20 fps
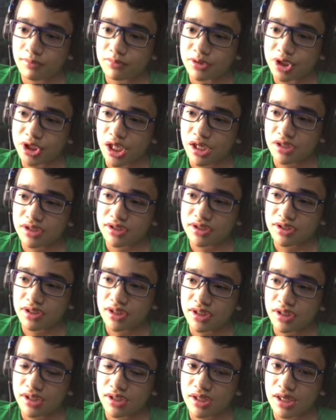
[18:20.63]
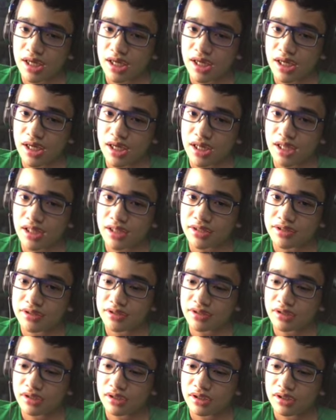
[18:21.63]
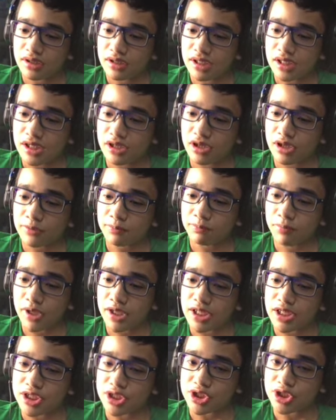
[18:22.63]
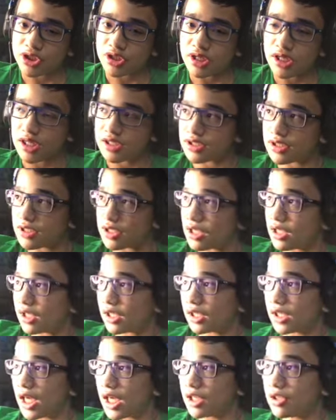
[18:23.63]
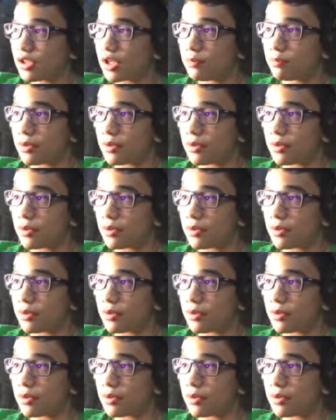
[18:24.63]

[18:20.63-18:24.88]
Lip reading: jealousy, and he got punished. Yes, Cain got